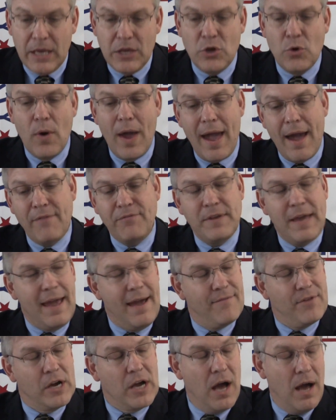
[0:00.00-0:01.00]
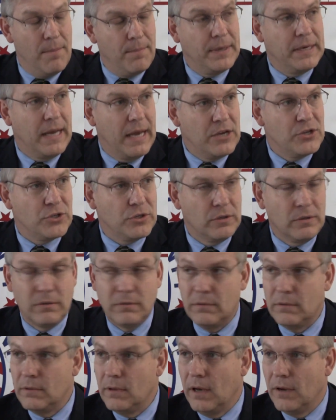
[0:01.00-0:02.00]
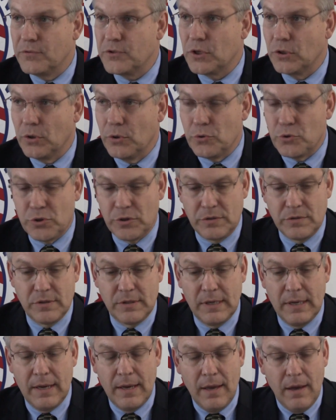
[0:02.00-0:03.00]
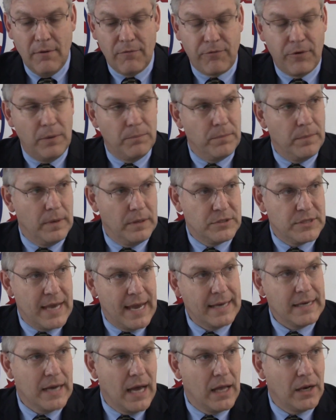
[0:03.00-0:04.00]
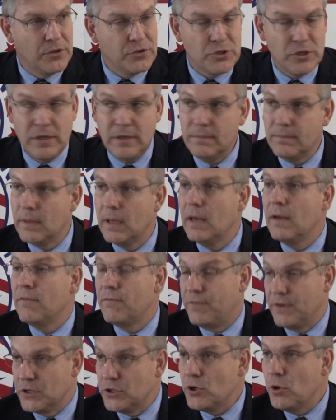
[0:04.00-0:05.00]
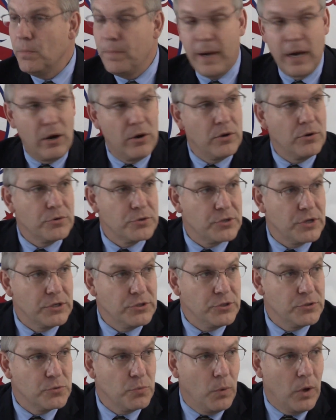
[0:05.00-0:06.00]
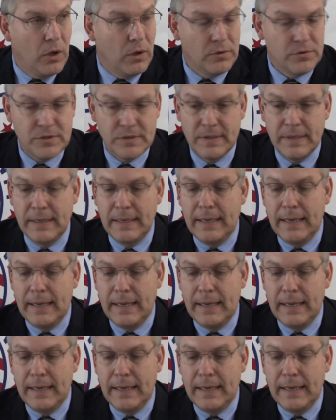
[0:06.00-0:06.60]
You have to have a combination of solutions from technology, physical barriers such as walls,